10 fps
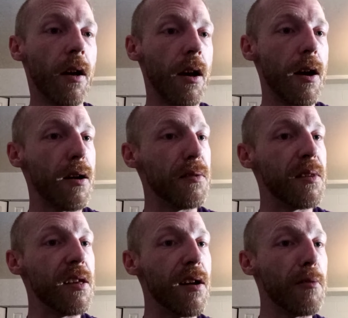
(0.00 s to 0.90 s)
uh,
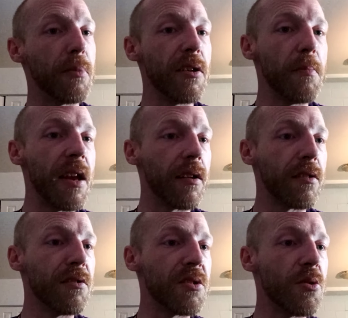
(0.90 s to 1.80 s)
the Alberta
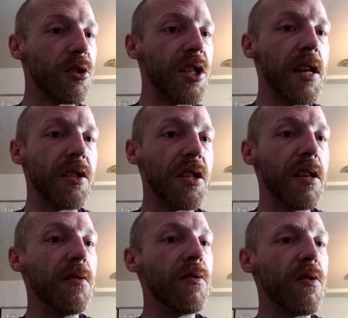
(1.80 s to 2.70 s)
Medical
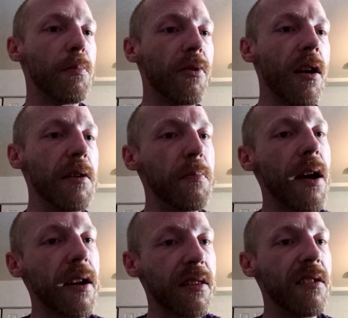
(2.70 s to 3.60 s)
Association replied
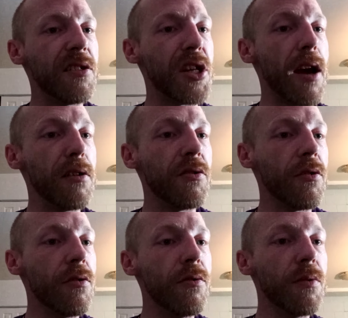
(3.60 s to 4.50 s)
back to
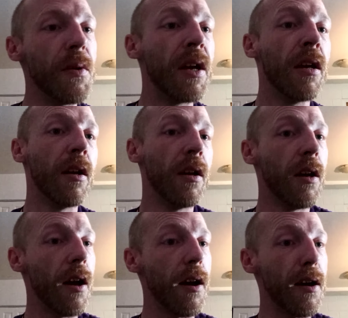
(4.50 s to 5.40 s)
Shandro.
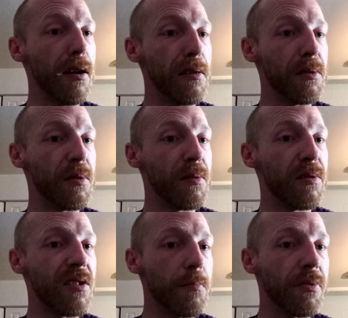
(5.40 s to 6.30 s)
Uh,
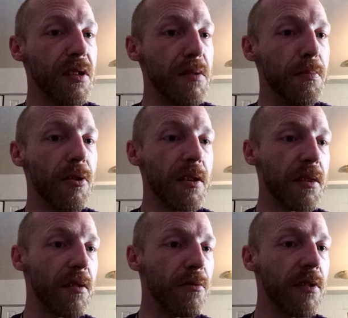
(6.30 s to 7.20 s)
simply
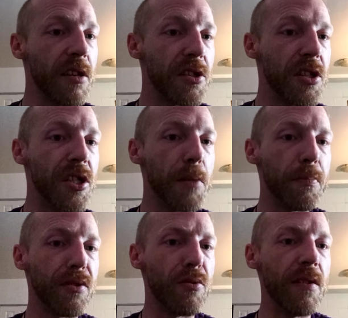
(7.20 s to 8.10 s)
put, the relationship
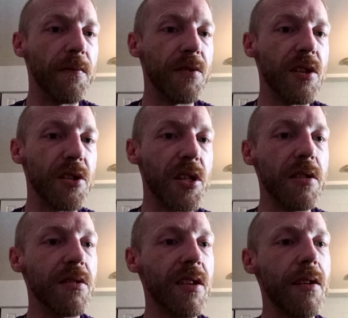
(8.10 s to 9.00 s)
between
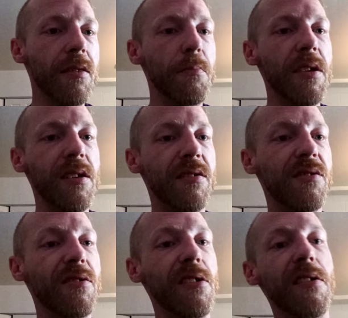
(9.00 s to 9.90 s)
physicians and the
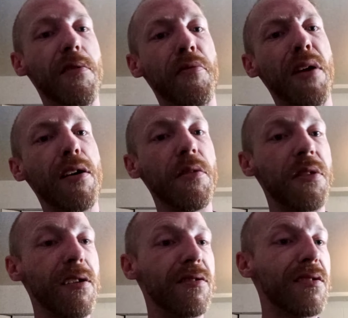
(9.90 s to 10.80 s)
Ministry of Health
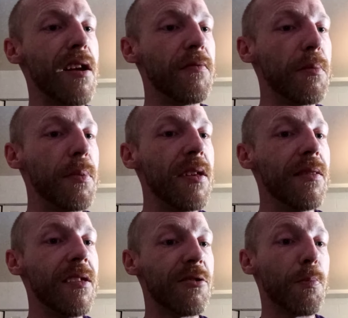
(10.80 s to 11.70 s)
has never
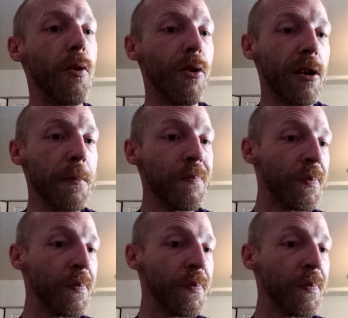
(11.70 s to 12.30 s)
been this poor